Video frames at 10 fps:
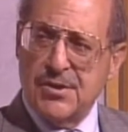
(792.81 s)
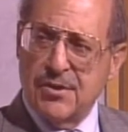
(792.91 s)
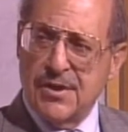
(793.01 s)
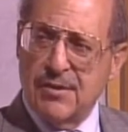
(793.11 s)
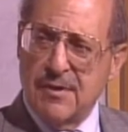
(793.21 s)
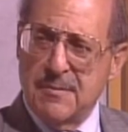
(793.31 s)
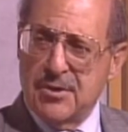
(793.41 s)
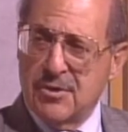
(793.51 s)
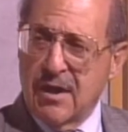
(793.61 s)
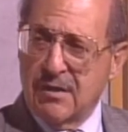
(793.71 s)
a year to get a
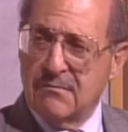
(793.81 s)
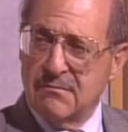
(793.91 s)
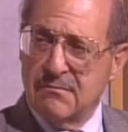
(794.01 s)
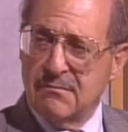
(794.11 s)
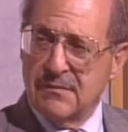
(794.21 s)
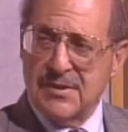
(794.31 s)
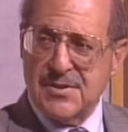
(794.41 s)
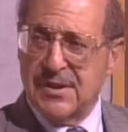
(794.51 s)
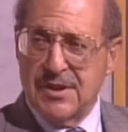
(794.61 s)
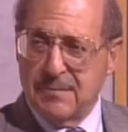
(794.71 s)
rabies shot, unless
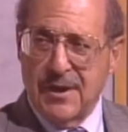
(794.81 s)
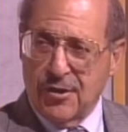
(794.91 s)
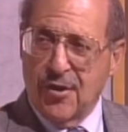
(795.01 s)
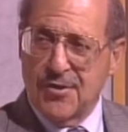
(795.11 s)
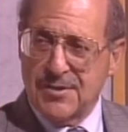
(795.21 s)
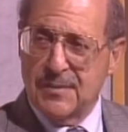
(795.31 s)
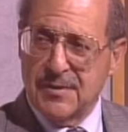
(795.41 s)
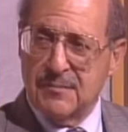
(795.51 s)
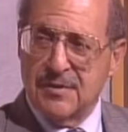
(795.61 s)
they get hit by a car or something.